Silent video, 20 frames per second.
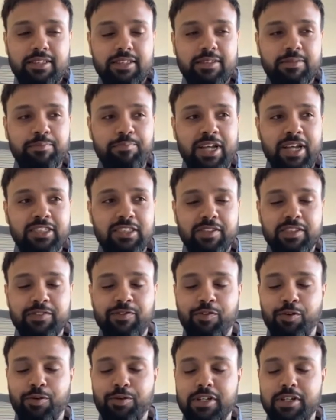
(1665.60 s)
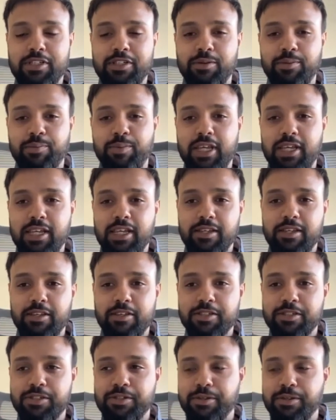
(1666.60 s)
Because of this fraud issue, we
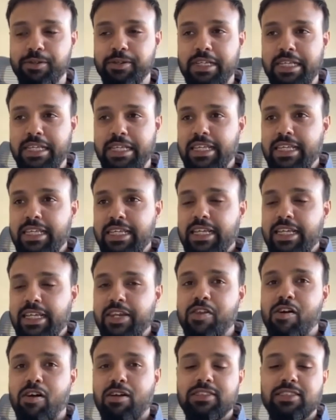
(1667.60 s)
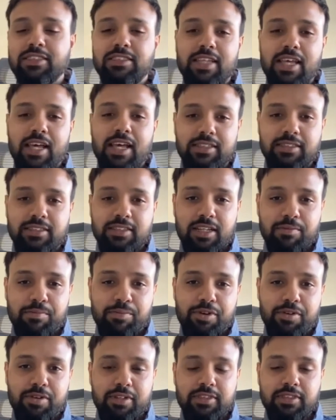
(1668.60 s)
used to not sell certain
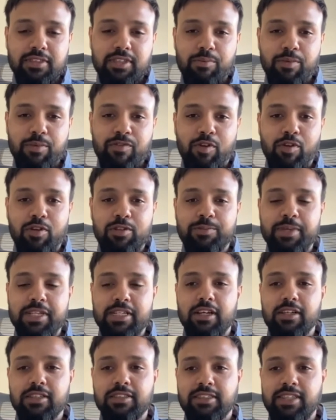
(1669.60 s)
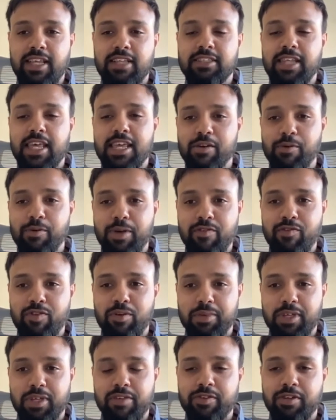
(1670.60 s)
products. So we've always been staying away
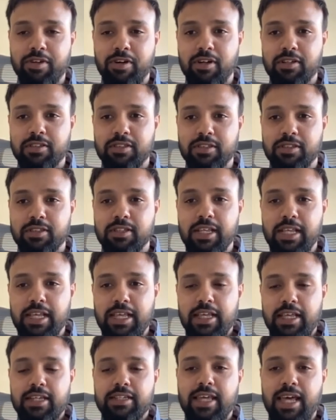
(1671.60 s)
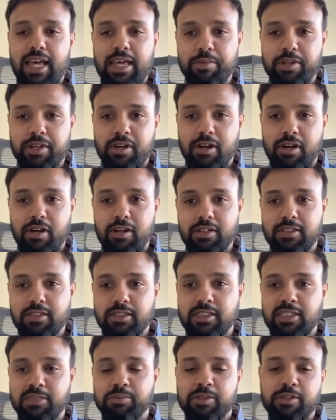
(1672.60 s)
from gift cards and time cards,
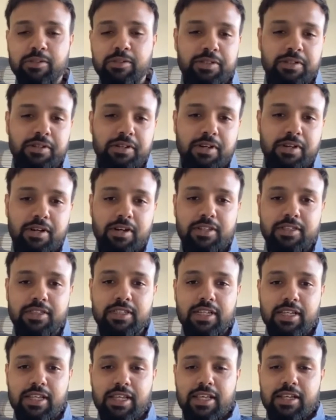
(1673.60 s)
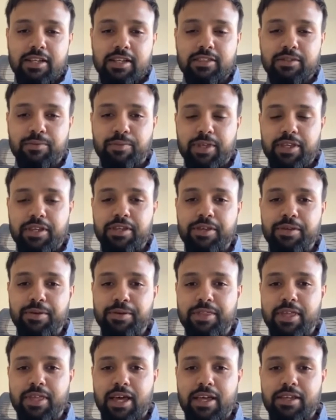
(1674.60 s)
subscription cards, because we
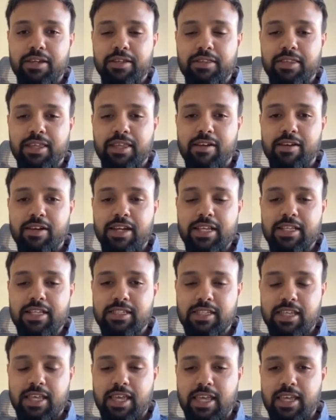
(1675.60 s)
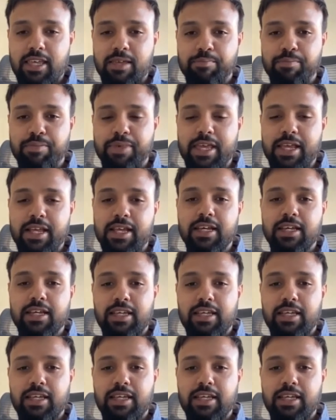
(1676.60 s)
knew that there is a big